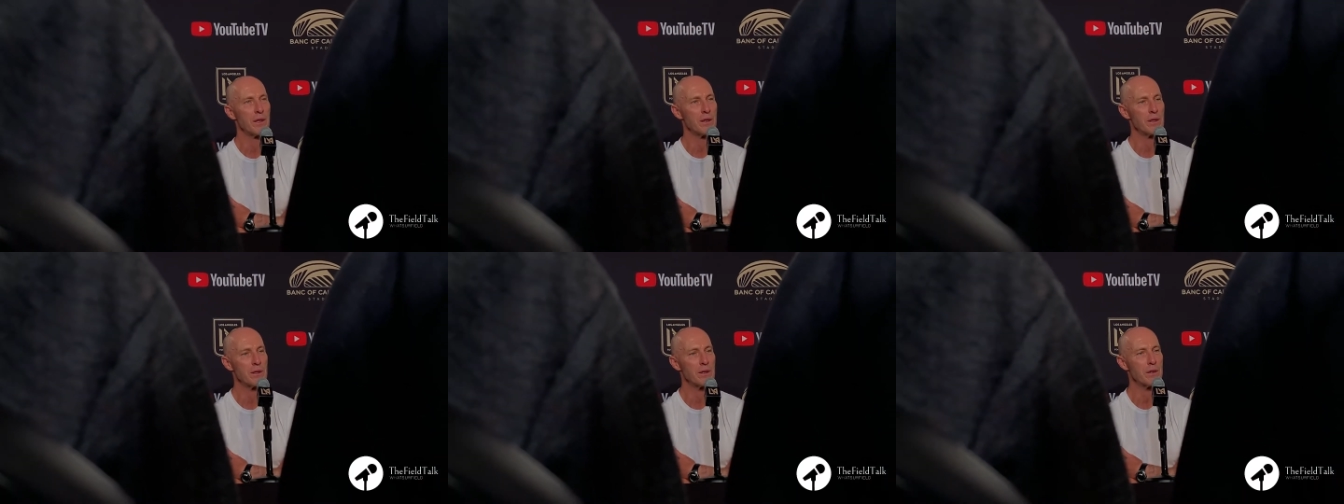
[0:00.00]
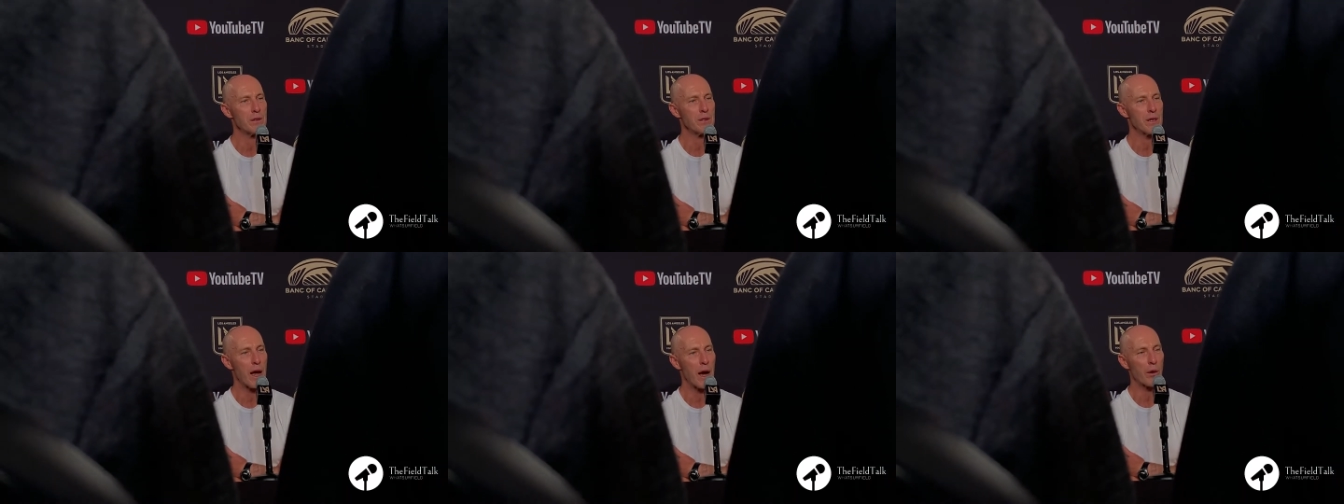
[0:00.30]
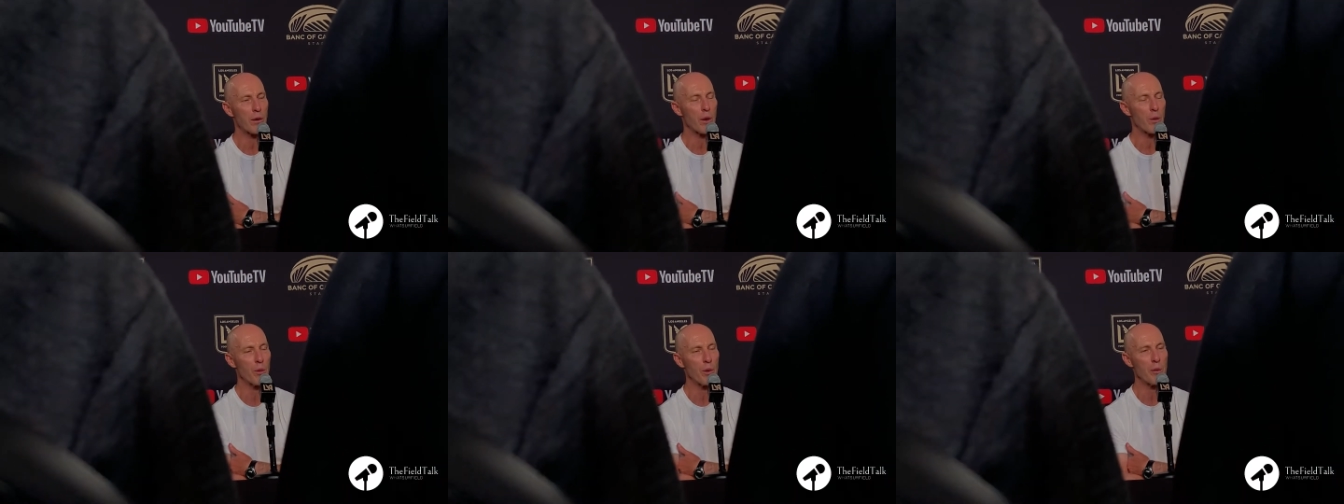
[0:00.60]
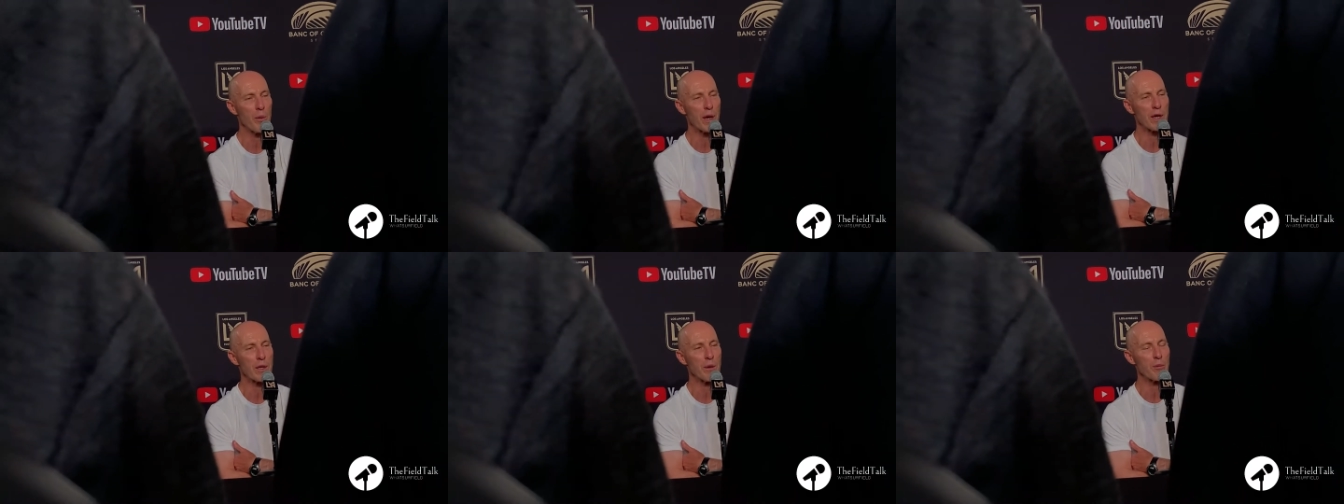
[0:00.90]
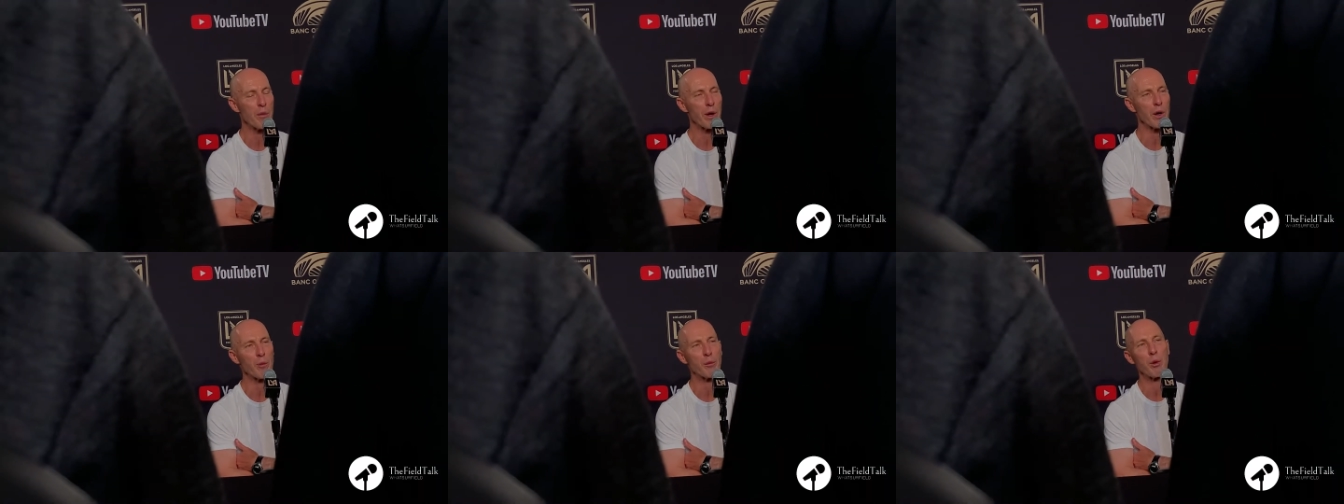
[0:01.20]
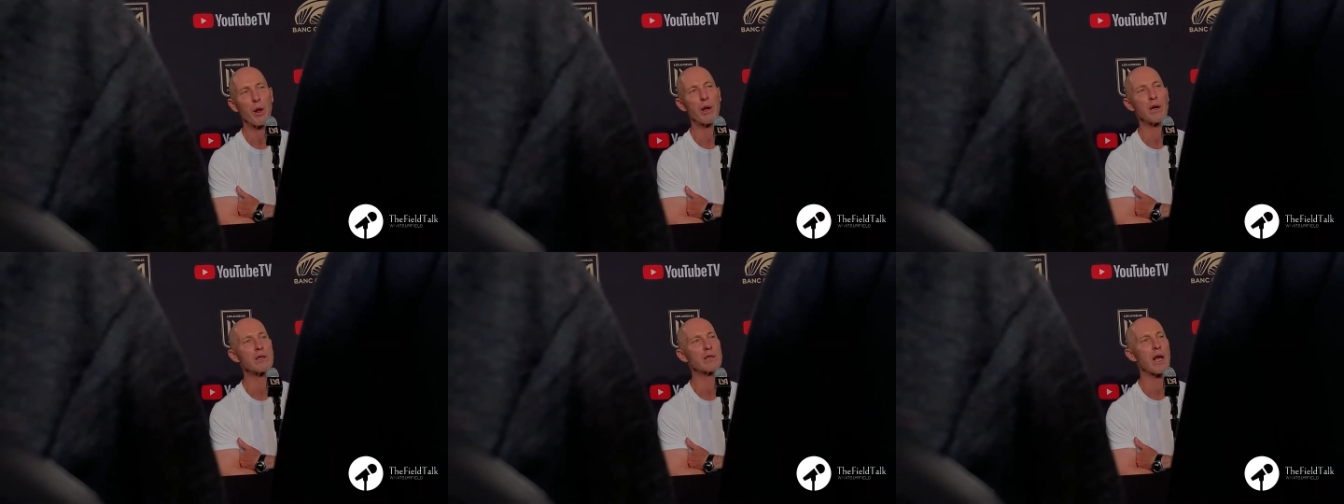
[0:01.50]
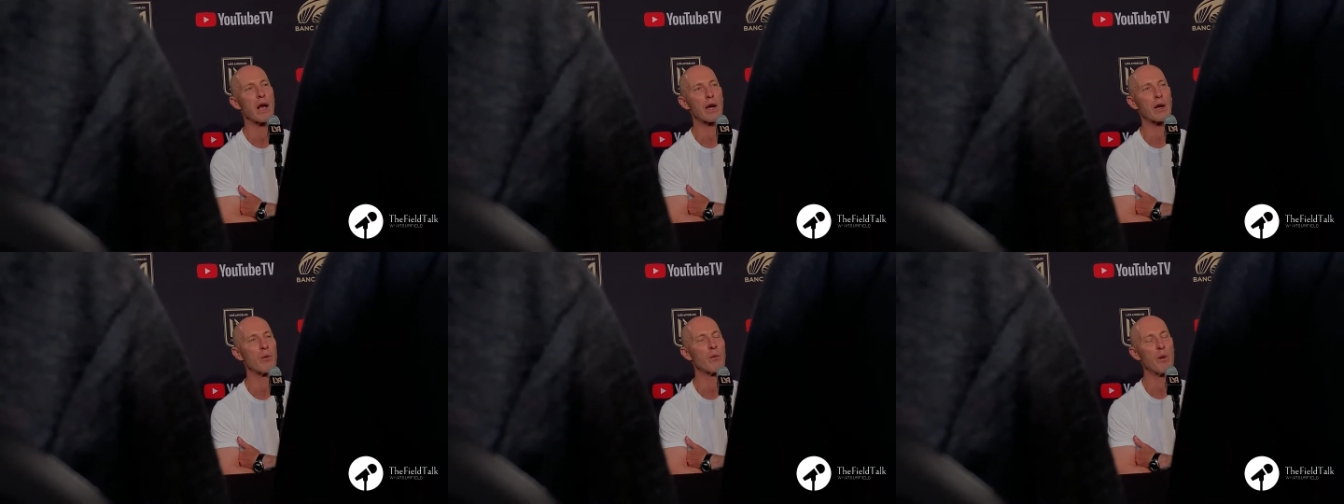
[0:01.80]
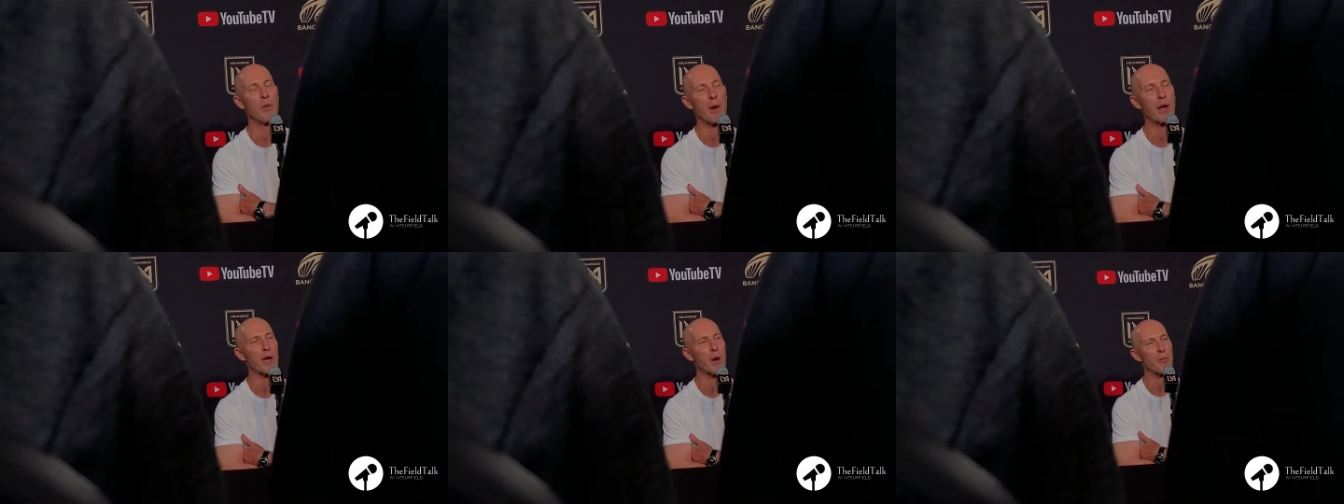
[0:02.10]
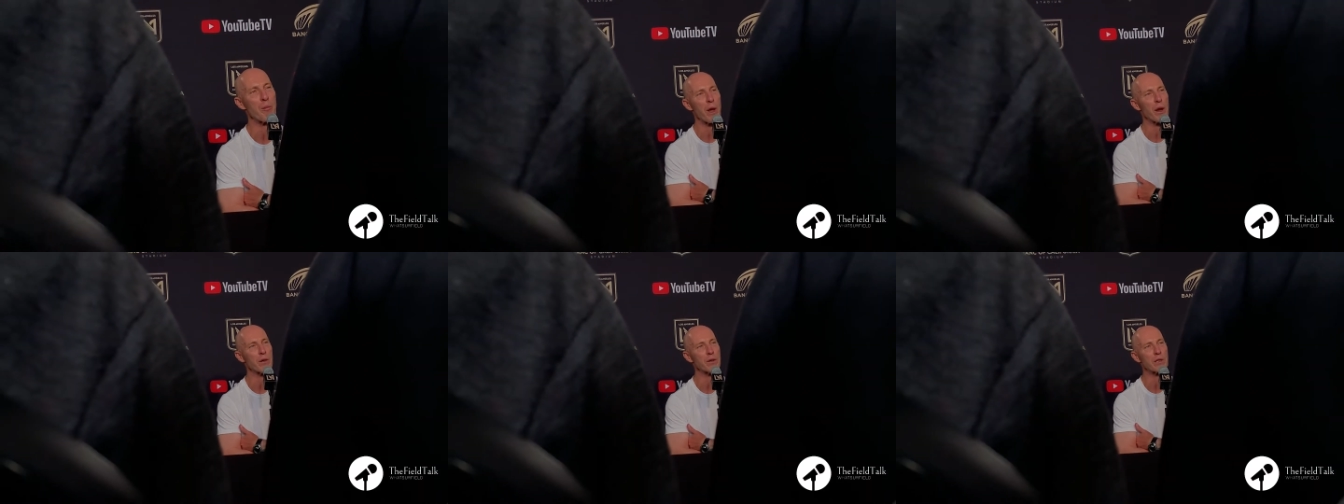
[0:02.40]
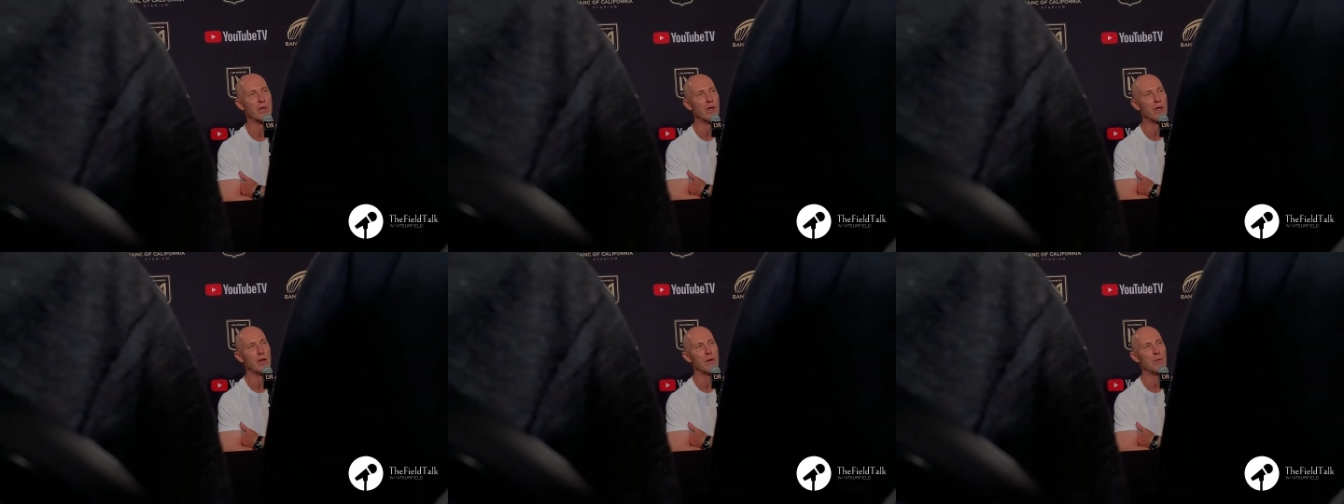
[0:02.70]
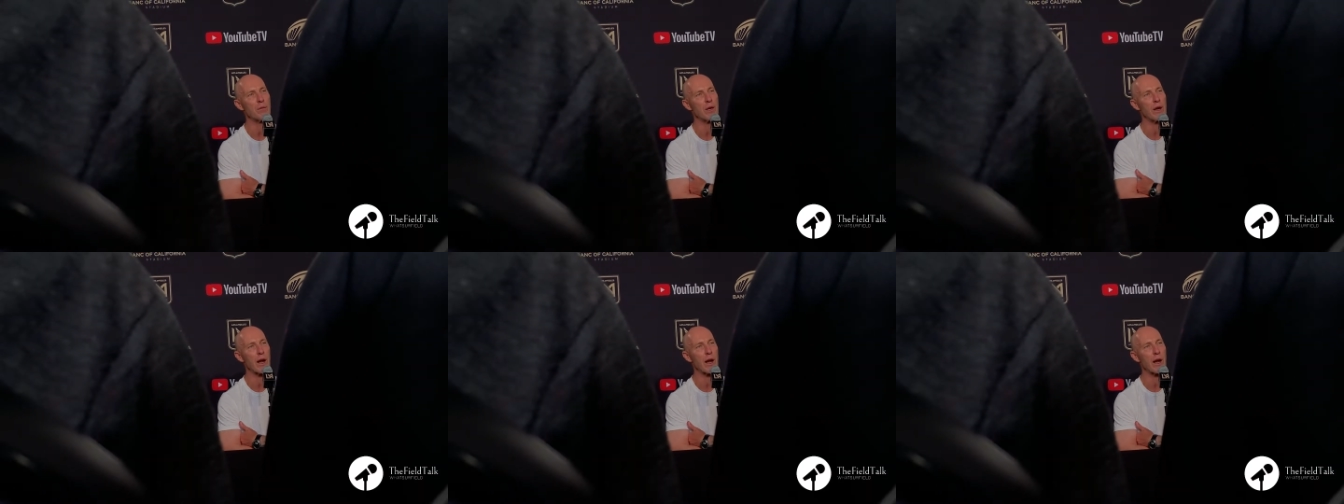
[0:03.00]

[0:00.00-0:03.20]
is how can we make them better players? How can we make a better team?